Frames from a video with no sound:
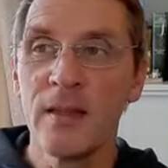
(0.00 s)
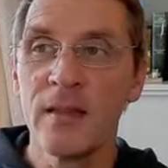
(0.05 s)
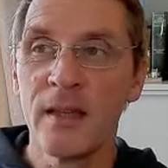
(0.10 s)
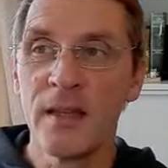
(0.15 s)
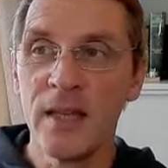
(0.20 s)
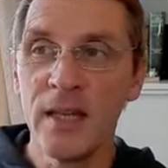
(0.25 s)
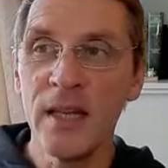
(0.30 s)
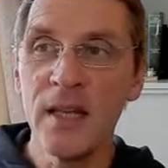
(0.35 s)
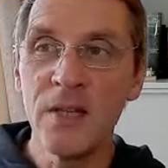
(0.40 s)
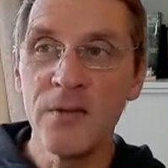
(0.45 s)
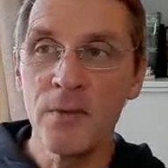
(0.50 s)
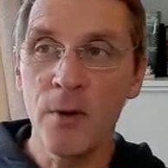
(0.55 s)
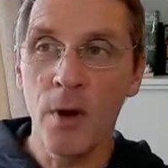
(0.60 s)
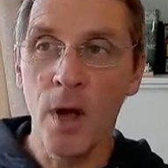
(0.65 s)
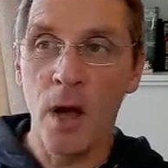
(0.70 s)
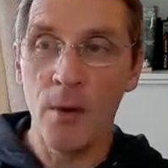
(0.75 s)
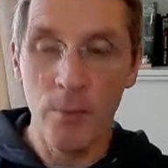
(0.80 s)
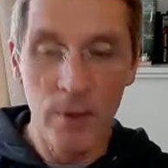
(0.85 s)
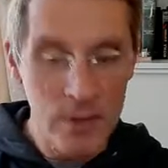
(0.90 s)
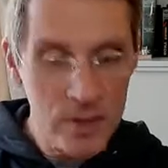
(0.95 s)
The need for
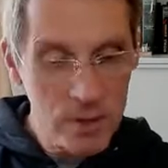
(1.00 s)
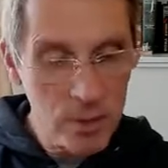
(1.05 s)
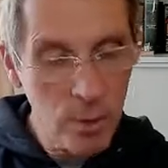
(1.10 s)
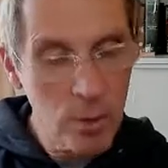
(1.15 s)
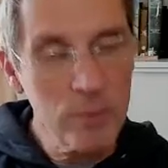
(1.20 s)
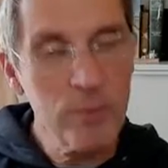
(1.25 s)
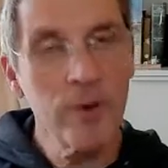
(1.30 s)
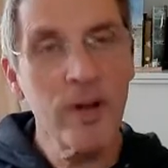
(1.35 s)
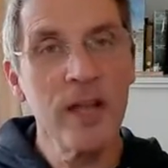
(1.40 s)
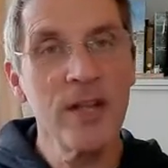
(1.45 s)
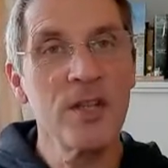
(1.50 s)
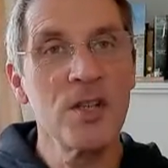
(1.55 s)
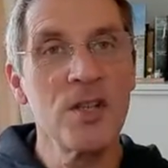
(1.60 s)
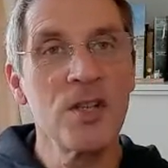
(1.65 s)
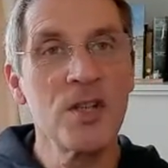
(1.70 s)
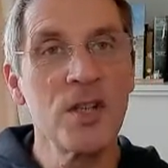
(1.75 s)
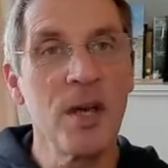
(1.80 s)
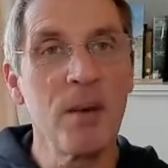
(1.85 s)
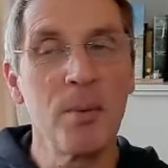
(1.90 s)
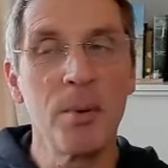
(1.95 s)
a restored
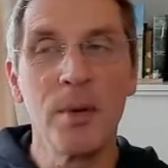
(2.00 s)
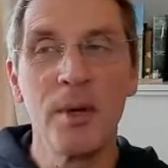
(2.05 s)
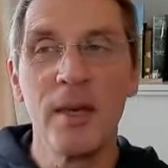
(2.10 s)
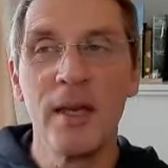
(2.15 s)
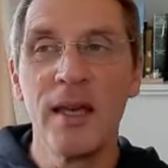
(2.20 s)
relationship